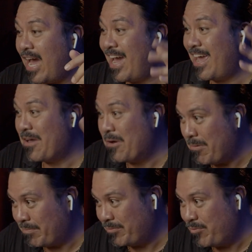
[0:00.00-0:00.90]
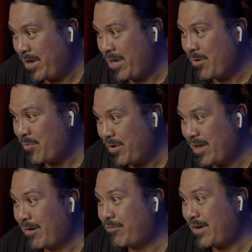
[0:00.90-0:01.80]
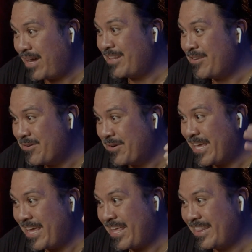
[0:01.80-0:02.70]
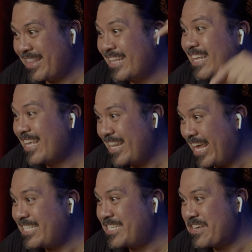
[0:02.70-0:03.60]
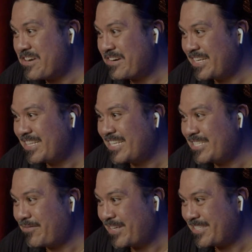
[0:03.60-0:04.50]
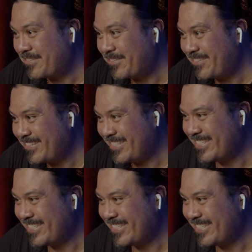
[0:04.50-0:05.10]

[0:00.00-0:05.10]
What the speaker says: I hope we will find you again next year in this festival.